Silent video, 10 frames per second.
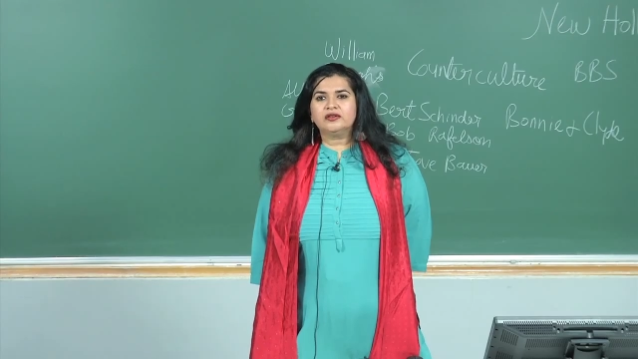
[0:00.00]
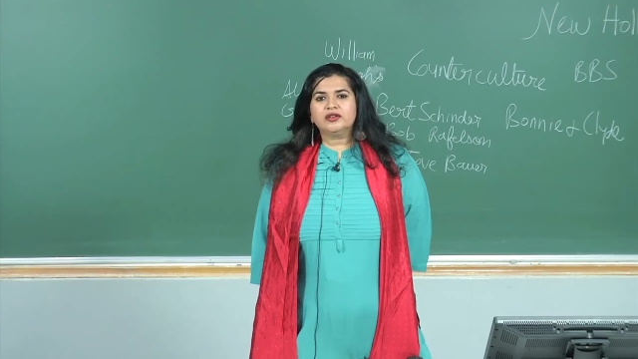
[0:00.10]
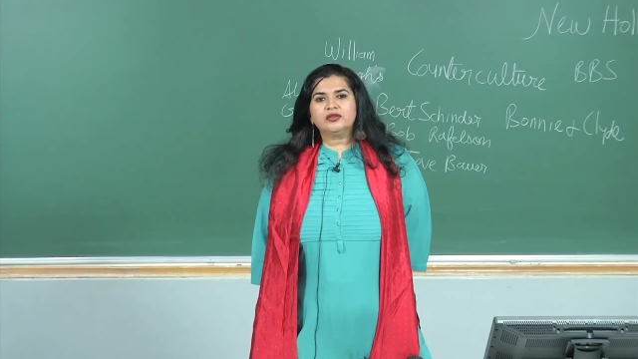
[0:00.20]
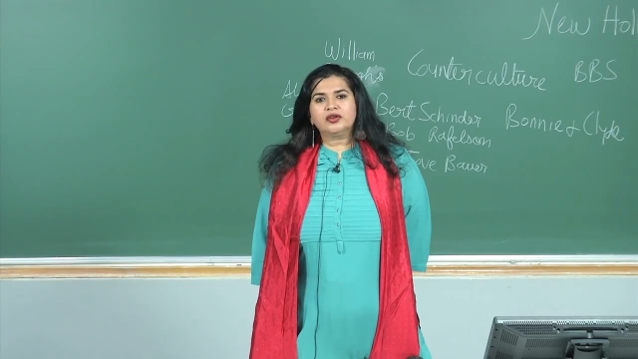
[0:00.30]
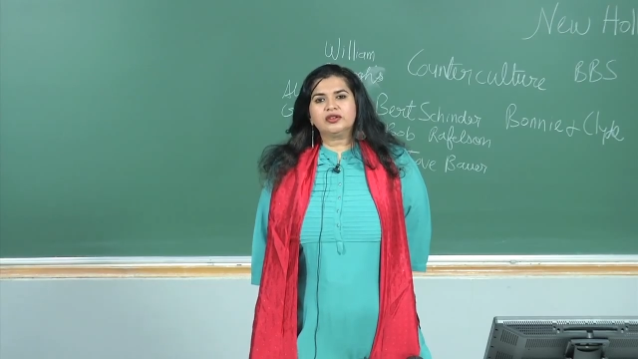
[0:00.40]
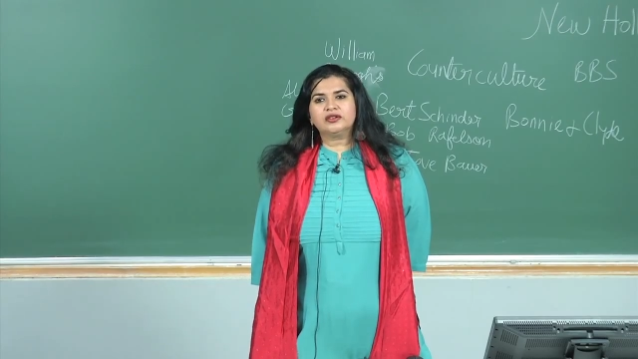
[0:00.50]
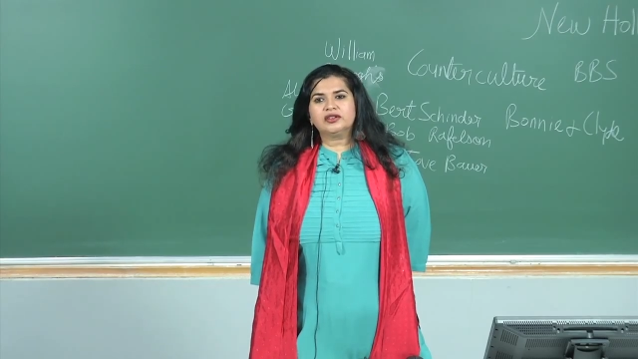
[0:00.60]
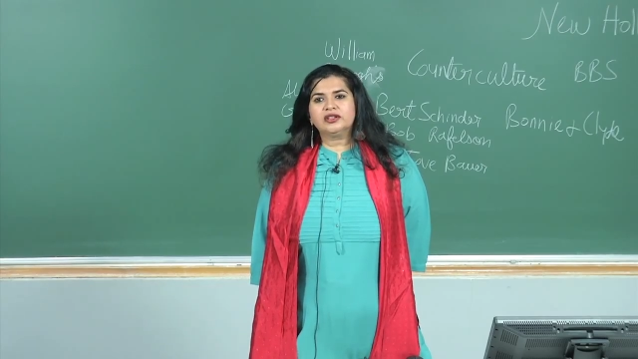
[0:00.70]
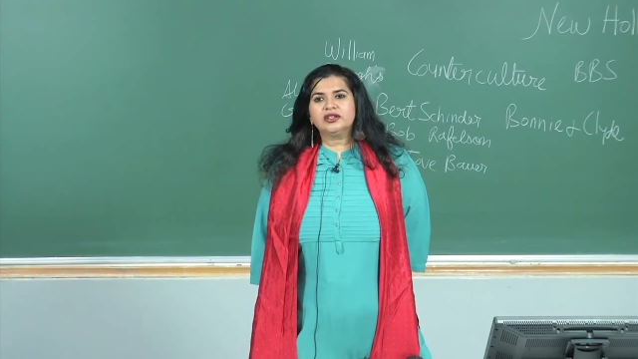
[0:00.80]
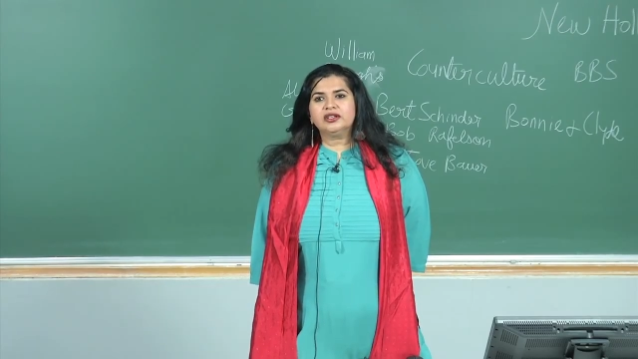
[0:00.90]
which was a
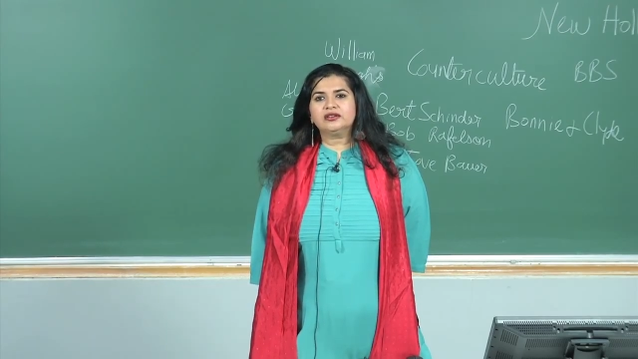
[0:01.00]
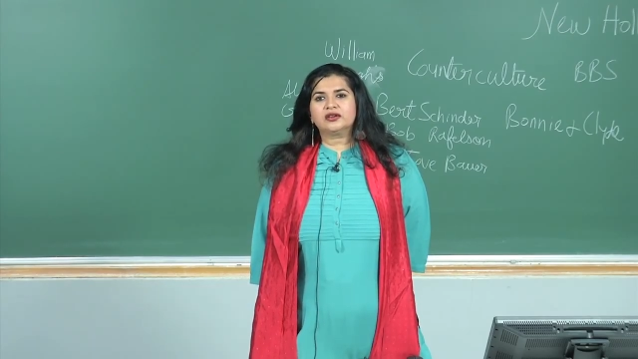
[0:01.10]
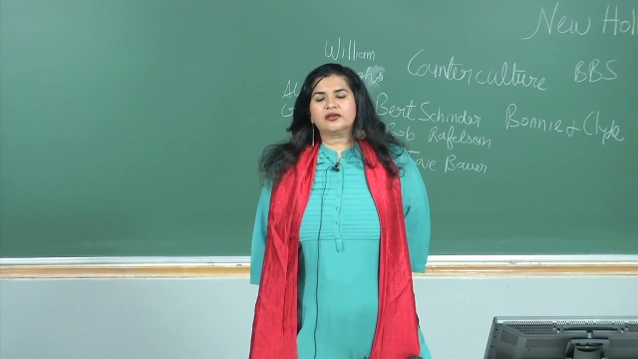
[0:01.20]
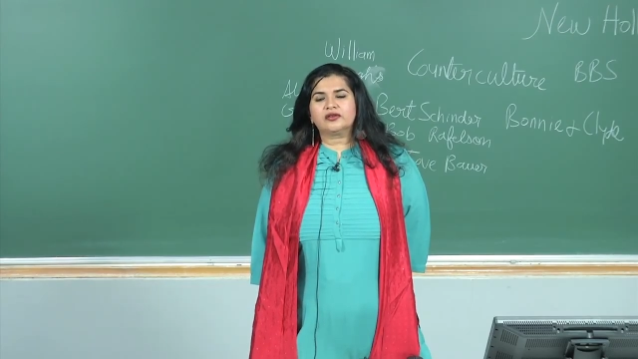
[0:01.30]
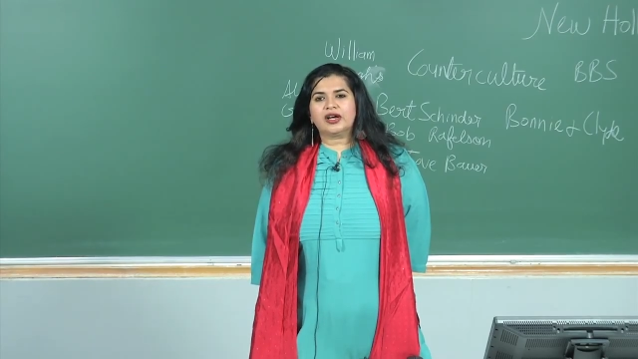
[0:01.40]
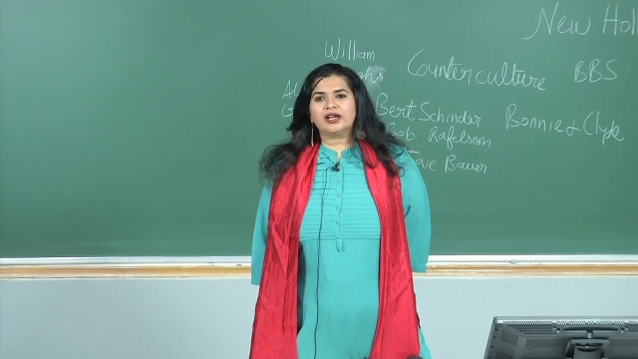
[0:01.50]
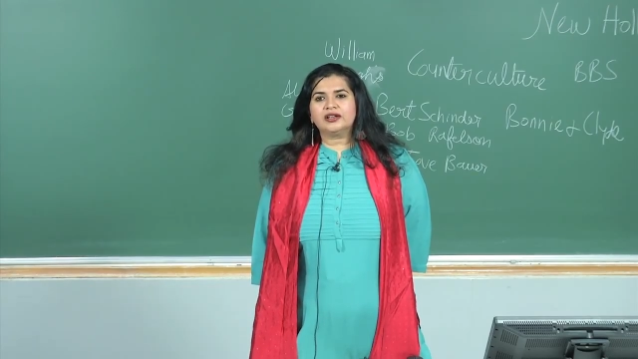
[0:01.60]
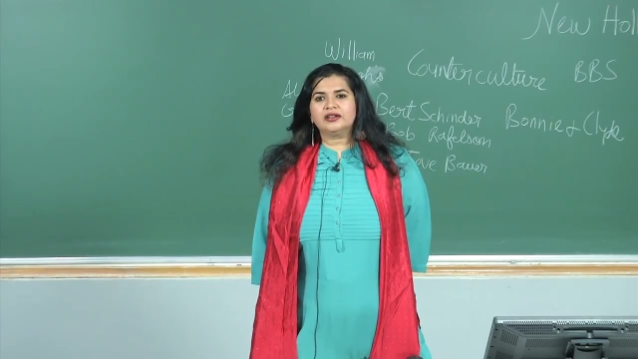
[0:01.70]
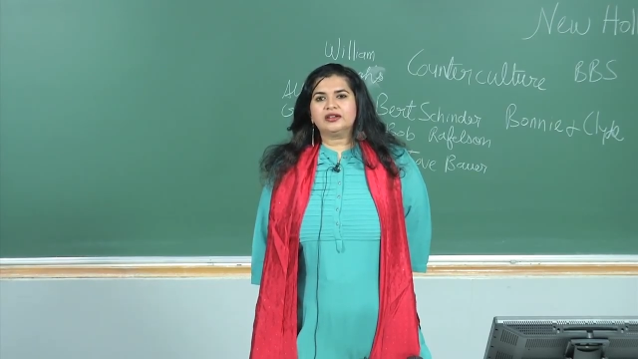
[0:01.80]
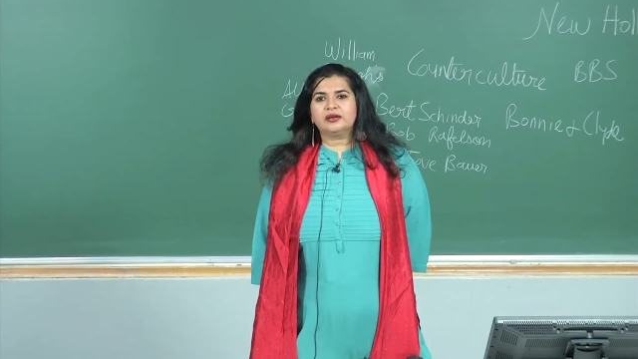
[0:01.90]
series of
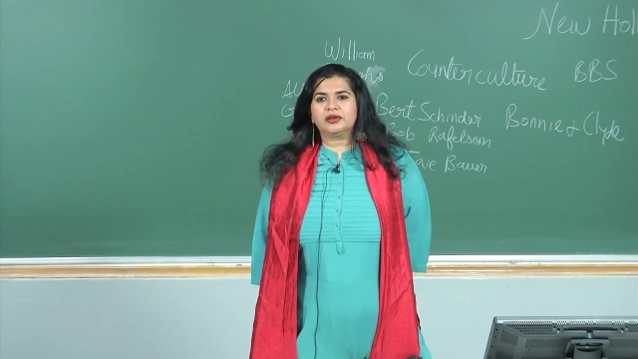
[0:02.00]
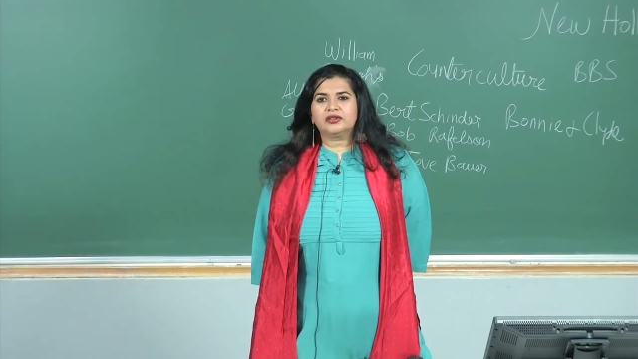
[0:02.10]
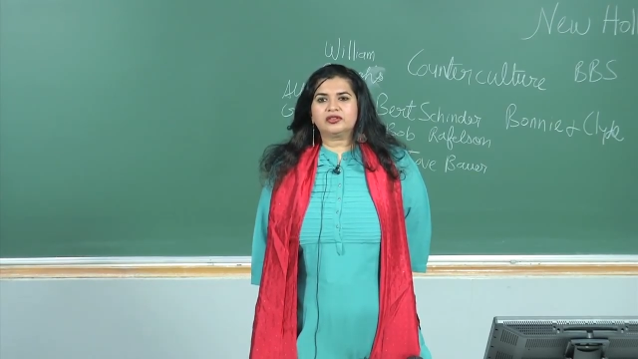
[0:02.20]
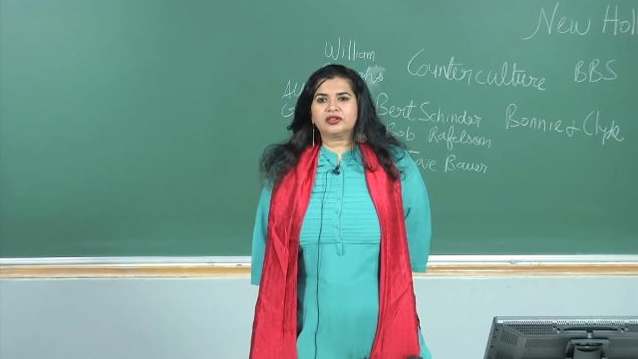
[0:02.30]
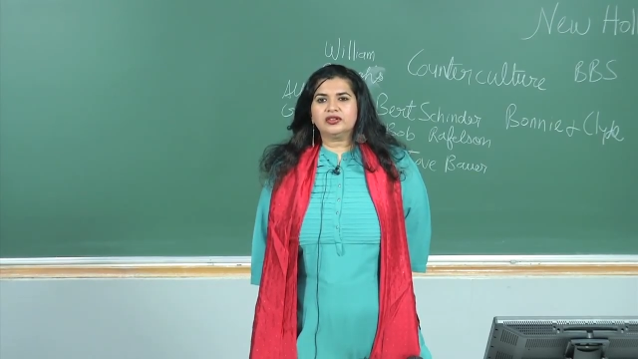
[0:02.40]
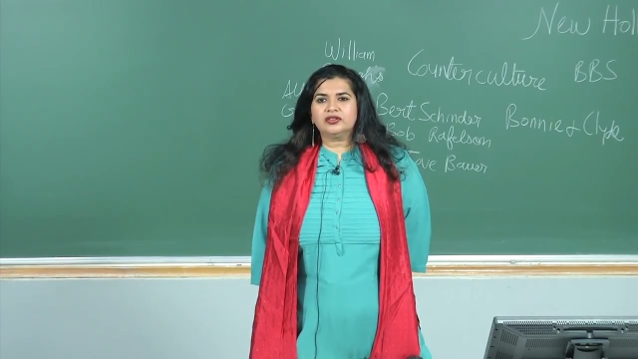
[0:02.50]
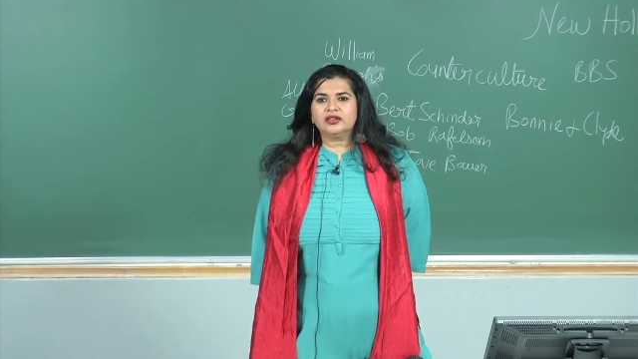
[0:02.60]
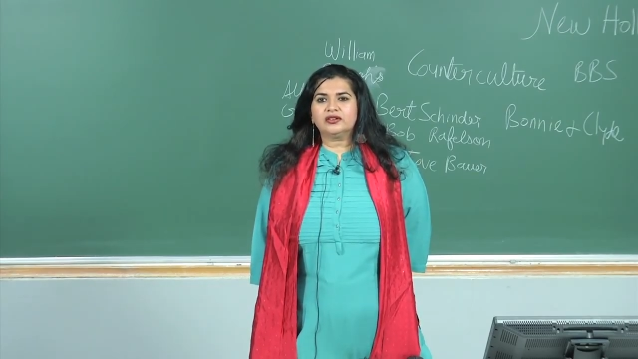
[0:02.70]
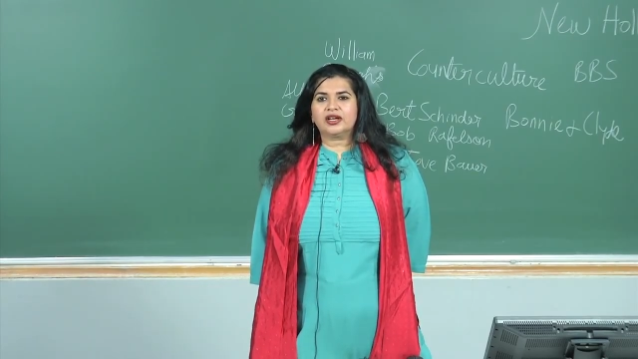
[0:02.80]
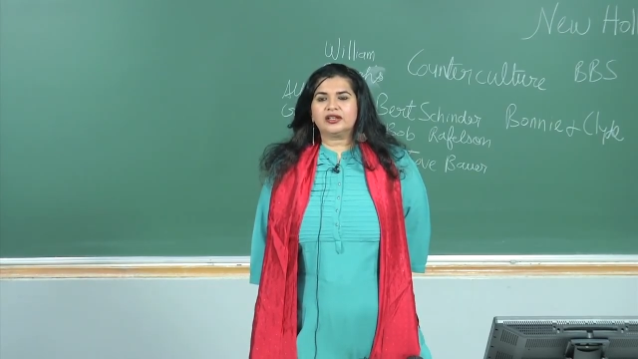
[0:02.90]
violent
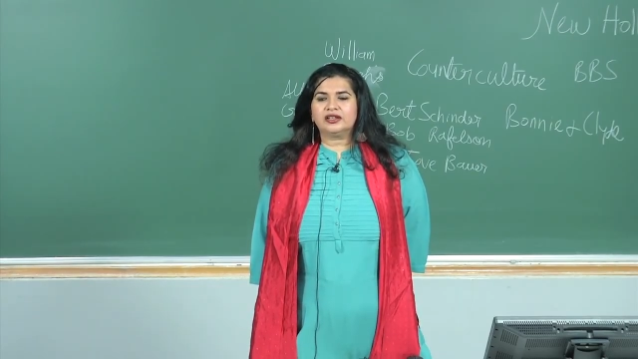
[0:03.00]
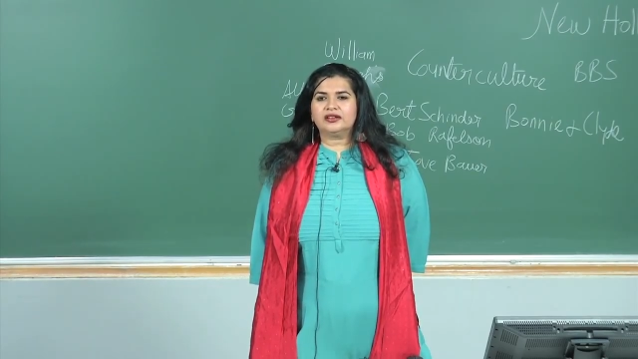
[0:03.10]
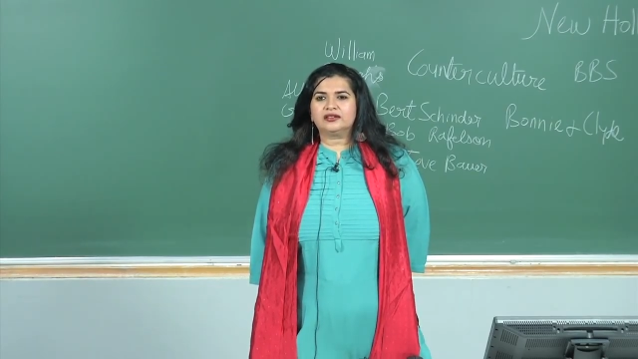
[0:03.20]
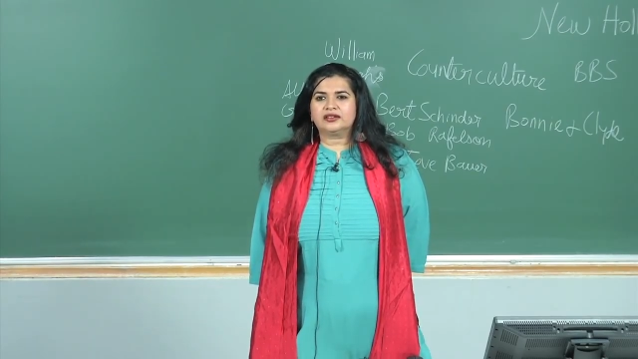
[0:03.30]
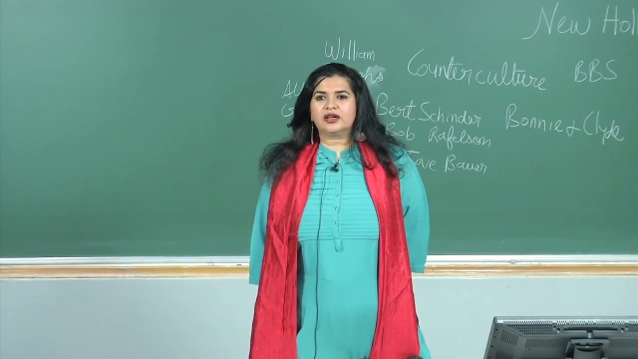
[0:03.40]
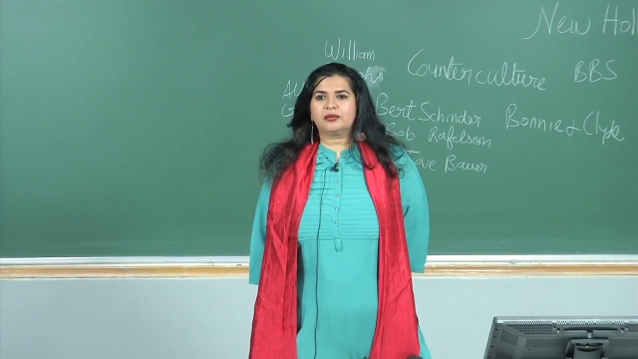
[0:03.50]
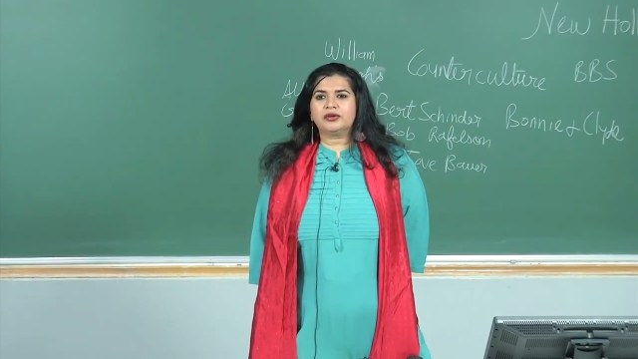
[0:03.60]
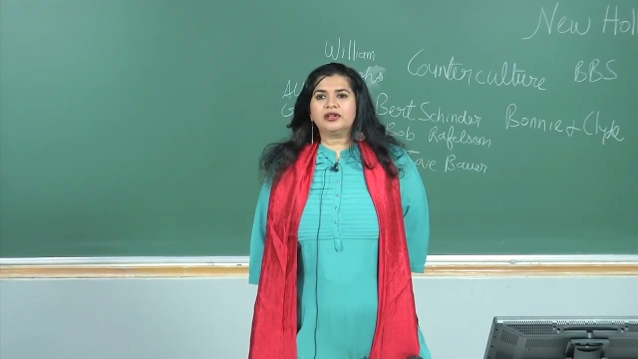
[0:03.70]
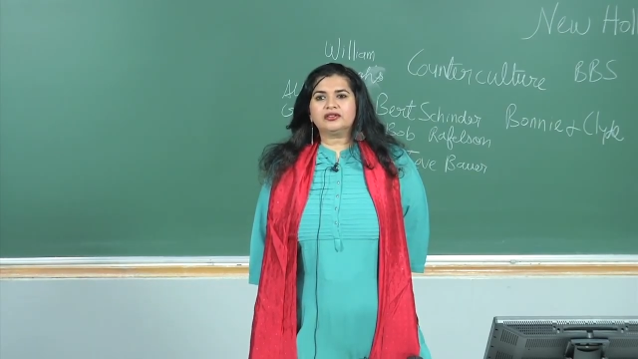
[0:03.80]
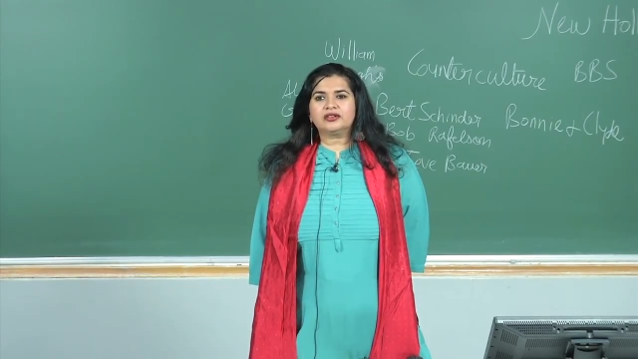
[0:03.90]
demonstrations against a
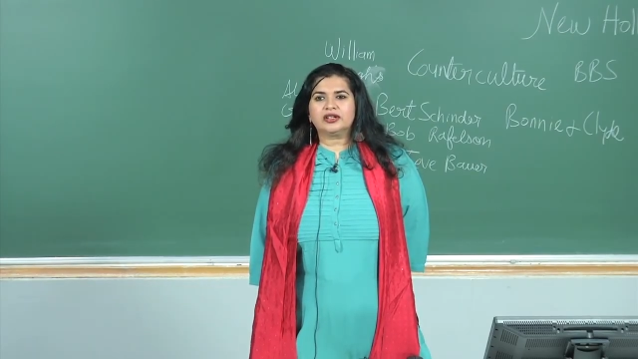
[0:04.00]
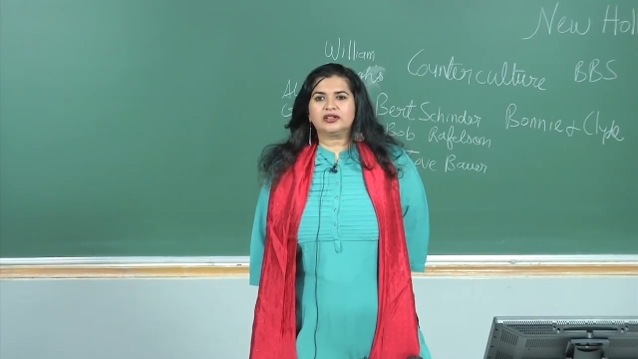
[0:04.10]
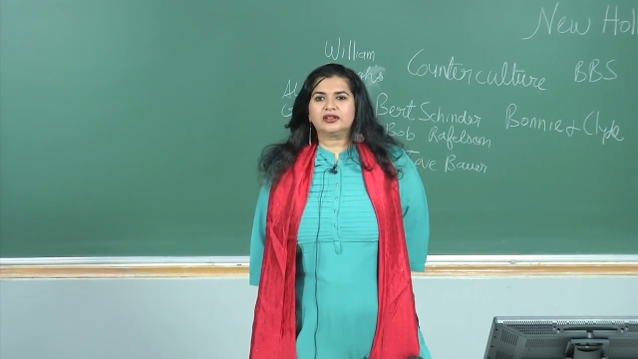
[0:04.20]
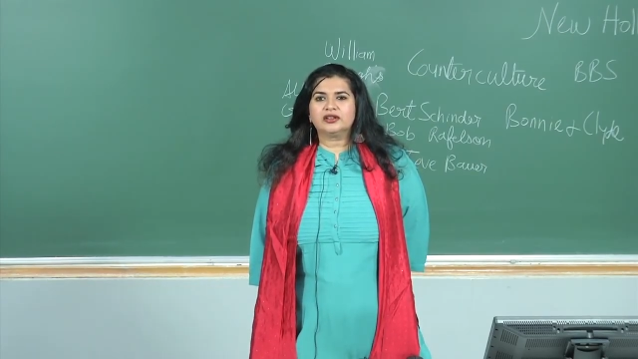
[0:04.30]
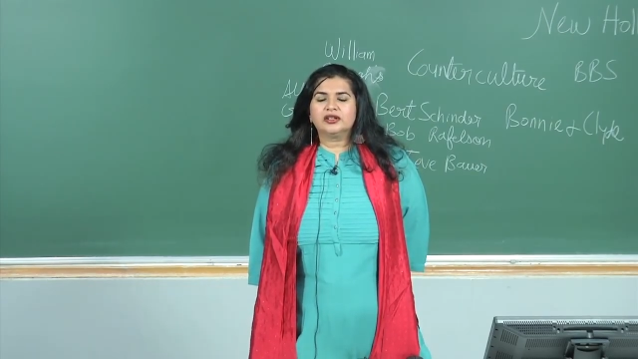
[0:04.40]
police raid